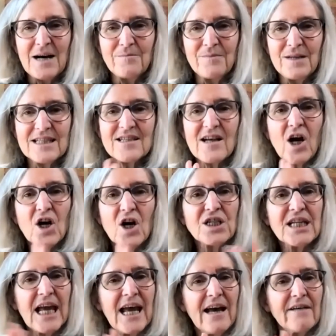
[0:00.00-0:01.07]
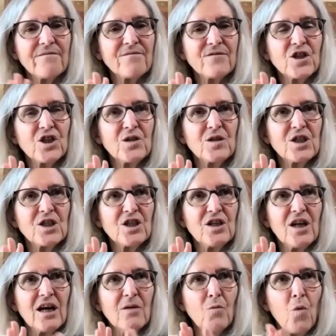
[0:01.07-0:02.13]
It's hard to have
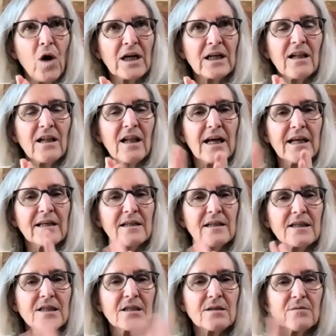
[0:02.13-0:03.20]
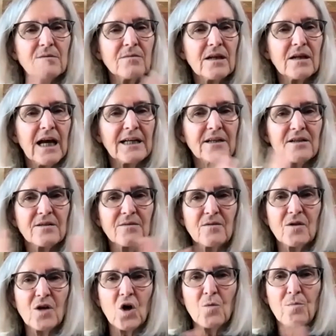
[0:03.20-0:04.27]
one client kind of
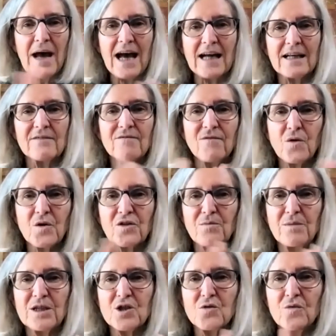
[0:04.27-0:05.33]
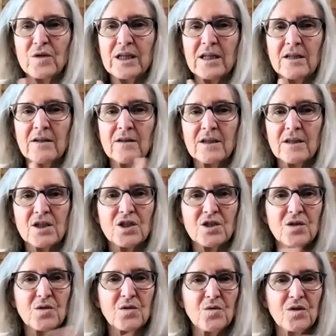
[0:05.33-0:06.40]
go back and forth between the
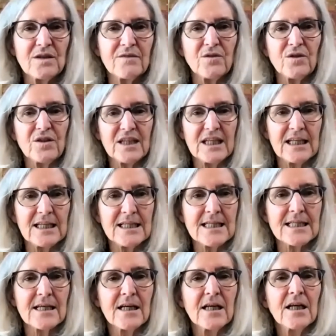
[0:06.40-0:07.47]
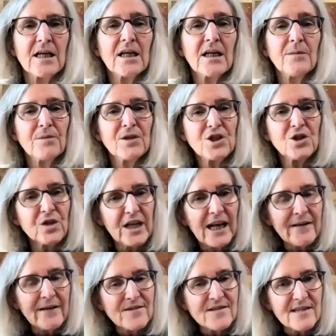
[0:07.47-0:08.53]
two different things, but you could
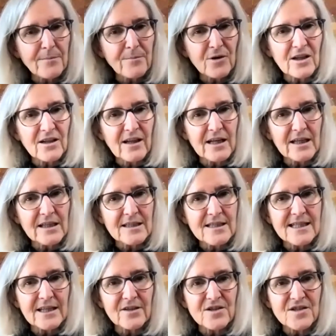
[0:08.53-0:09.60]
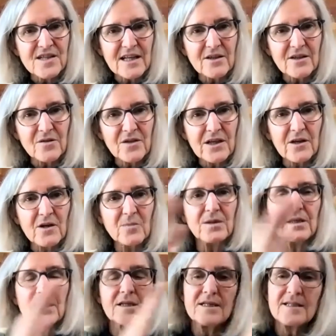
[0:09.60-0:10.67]
have separate clients that are
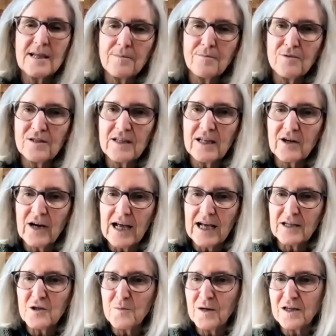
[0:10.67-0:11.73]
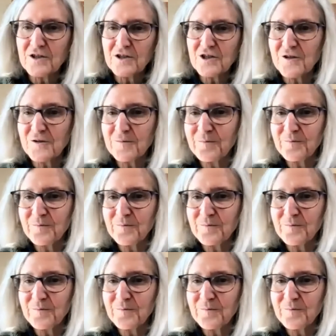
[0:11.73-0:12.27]
psychotherapy, separate that are acupuncture.